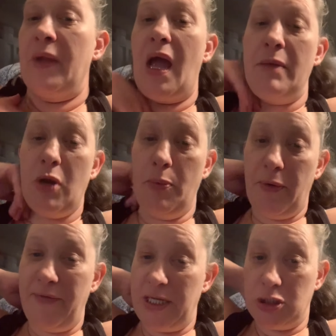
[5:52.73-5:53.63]
I'm no
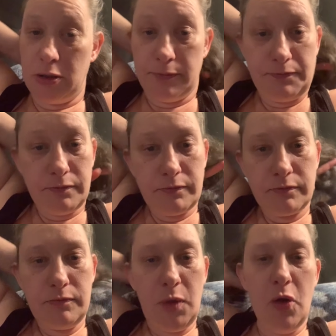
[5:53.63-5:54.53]
professional
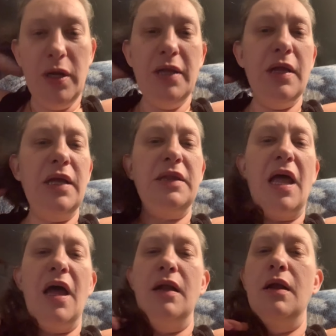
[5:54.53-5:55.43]
or anything like
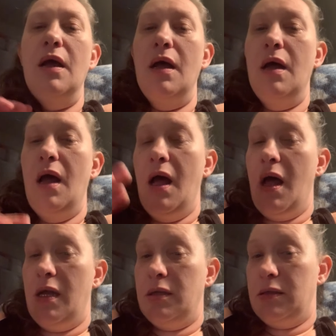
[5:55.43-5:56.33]
that.
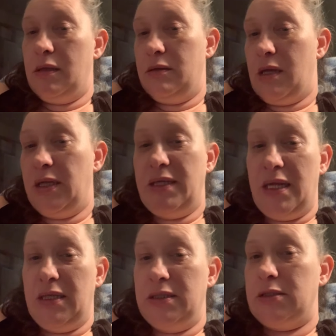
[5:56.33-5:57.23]
Not a
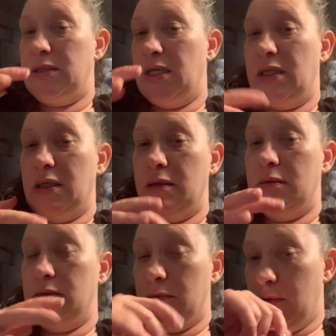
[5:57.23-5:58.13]
dentist, not a
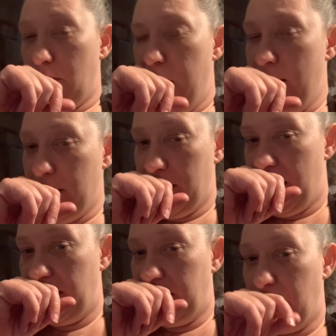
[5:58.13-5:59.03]

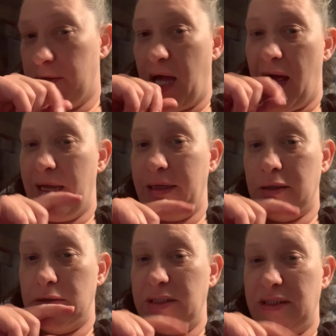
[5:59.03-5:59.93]
a tooth guy,
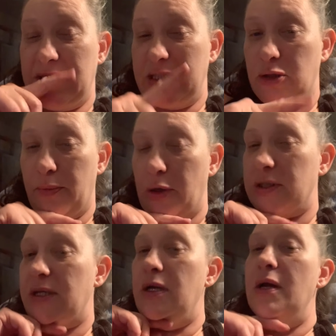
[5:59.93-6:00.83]
denture
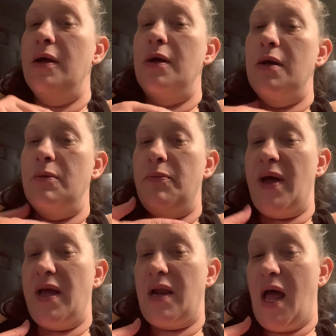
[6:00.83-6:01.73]
person.
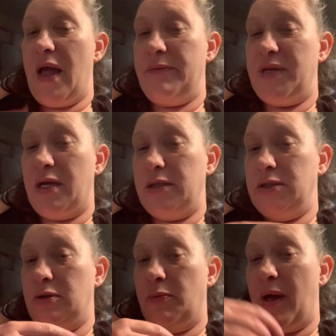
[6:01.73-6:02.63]
But I am telling
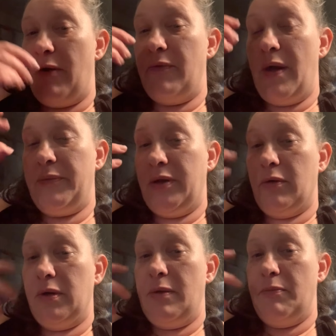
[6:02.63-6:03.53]
you about,
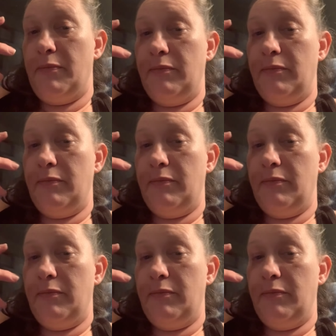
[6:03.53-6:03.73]
in